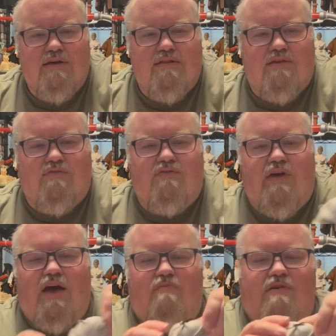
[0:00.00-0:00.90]
This was the
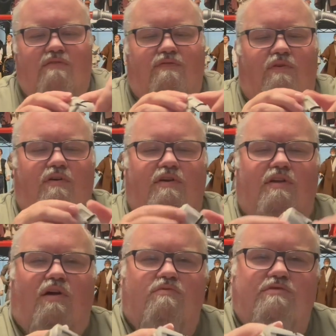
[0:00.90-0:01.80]
helmet for
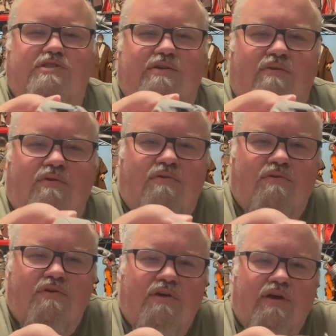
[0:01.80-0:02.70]
Clone General,
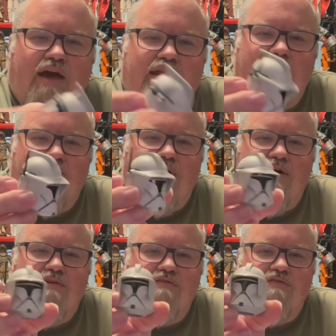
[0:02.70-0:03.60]
and he
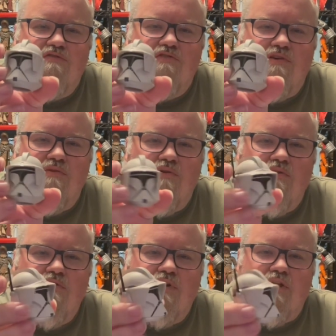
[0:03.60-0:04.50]
was
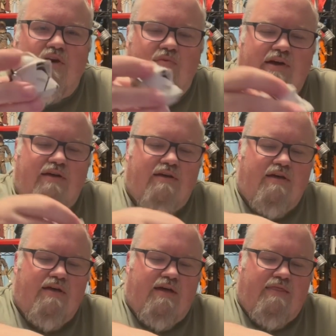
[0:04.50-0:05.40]
General Kenobi
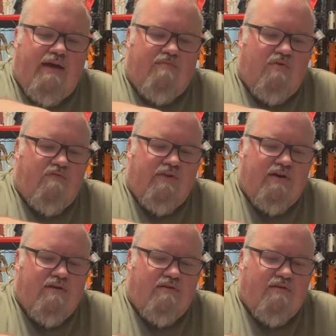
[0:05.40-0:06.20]
in that movie.